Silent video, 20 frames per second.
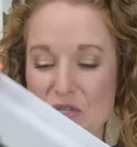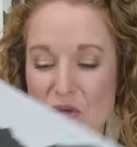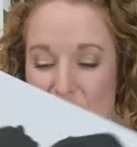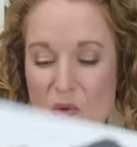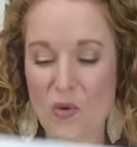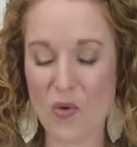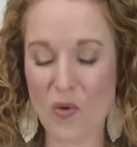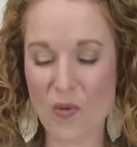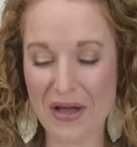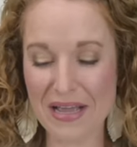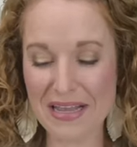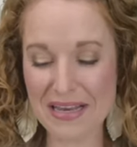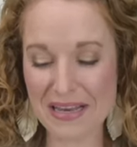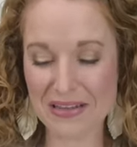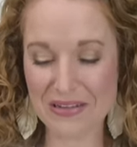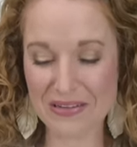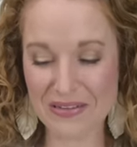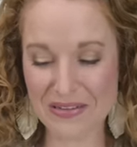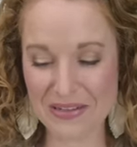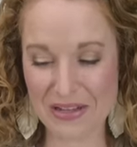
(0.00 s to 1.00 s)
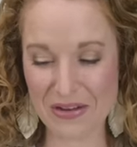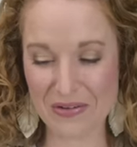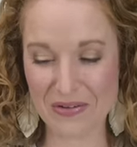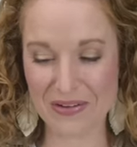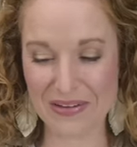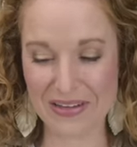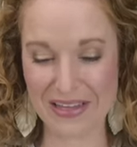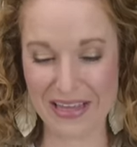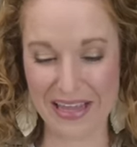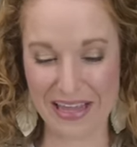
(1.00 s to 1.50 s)
So quite
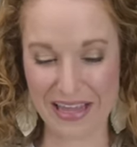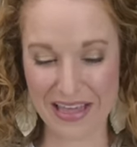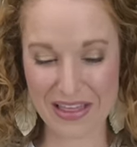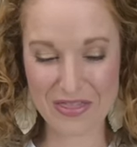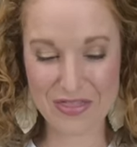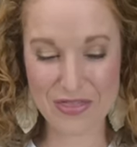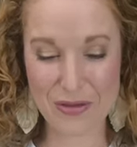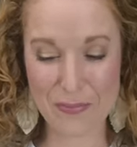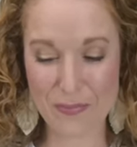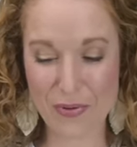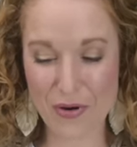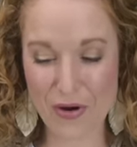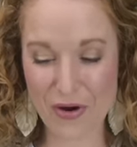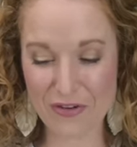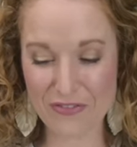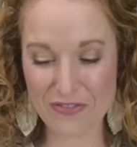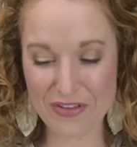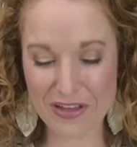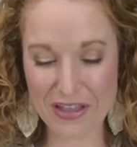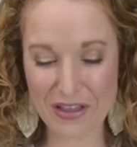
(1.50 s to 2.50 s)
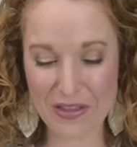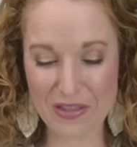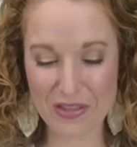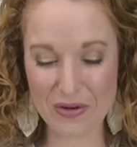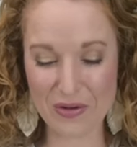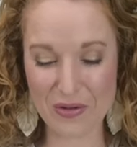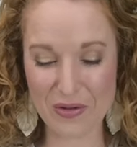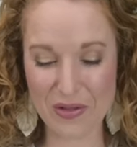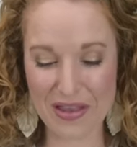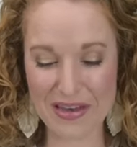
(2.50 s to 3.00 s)
literally, the perfect
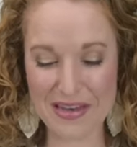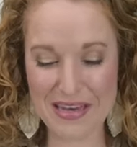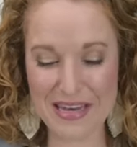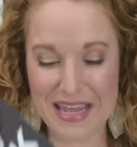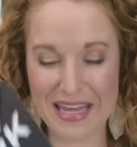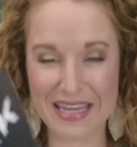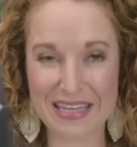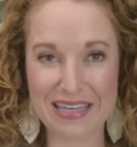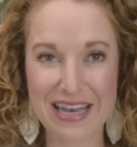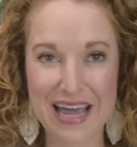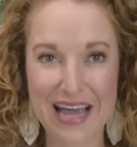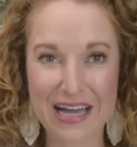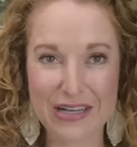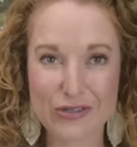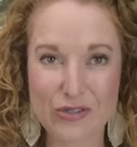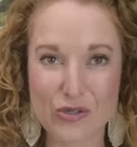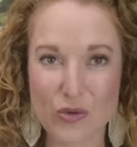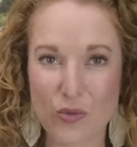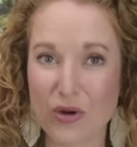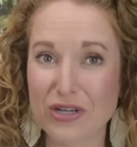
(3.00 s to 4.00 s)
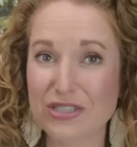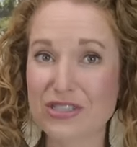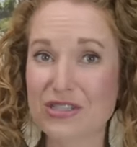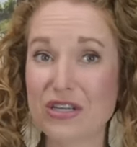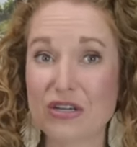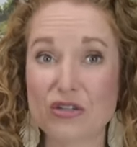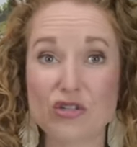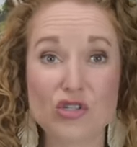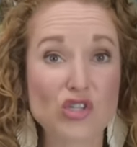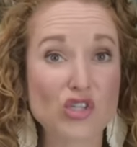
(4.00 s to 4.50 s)
little knickknack storage.
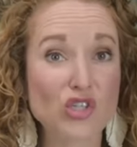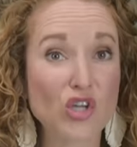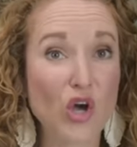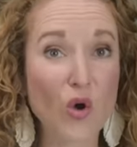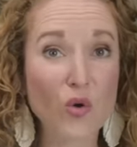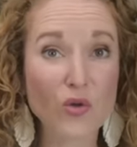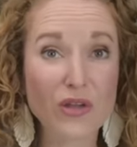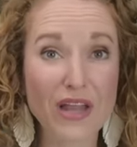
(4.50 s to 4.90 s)
They're so